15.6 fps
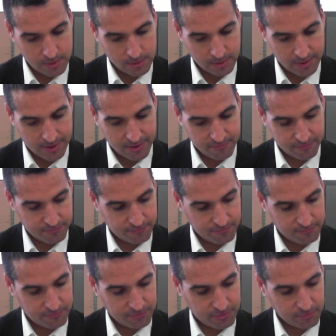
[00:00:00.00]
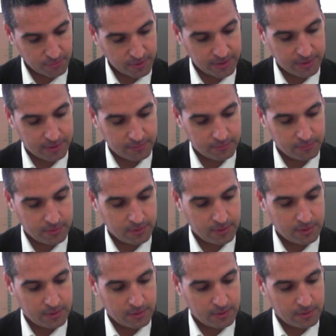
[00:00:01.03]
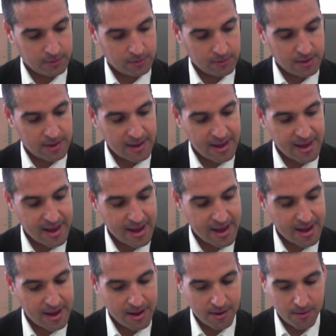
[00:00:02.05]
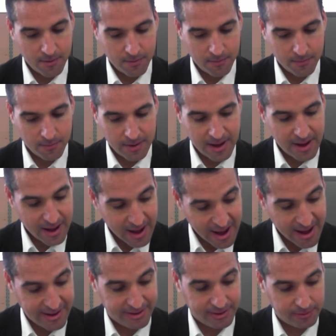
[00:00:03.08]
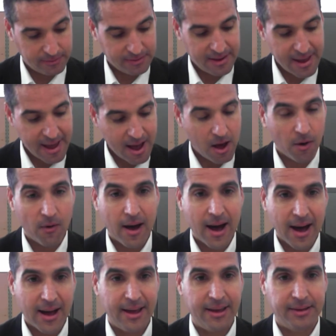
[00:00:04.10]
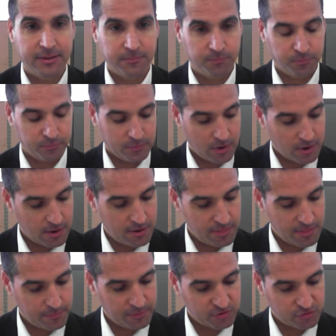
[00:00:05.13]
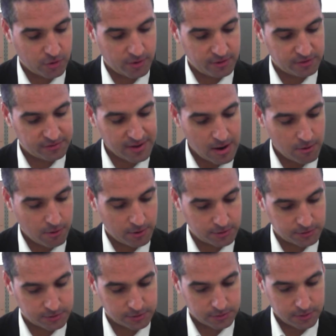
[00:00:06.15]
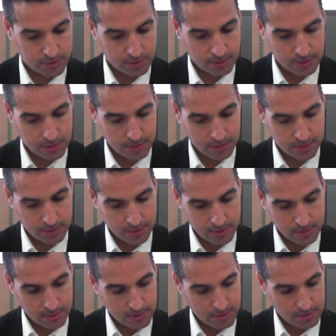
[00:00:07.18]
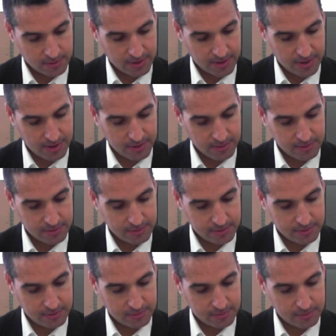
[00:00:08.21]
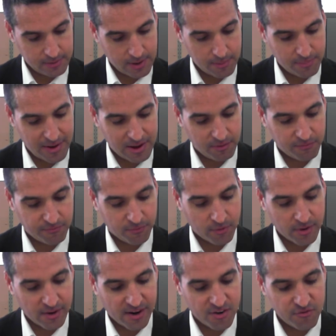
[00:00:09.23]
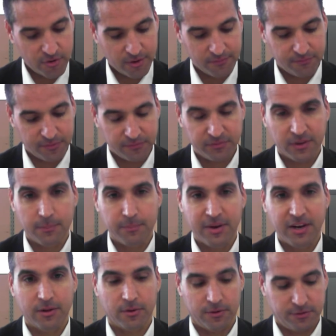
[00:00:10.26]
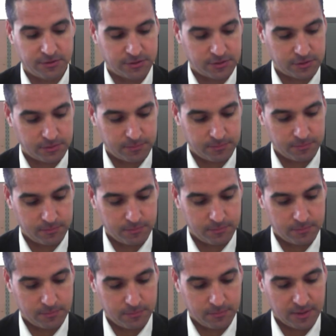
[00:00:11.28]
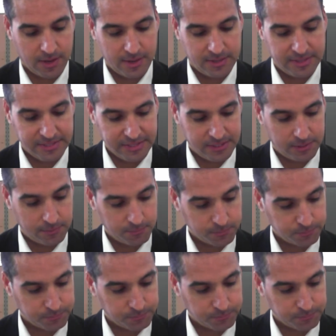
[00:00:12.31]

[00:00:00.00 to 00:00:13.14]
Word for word: Okay, three, how high, how high are the Petronas Towers? Okay, about 450 meters. Okay, E.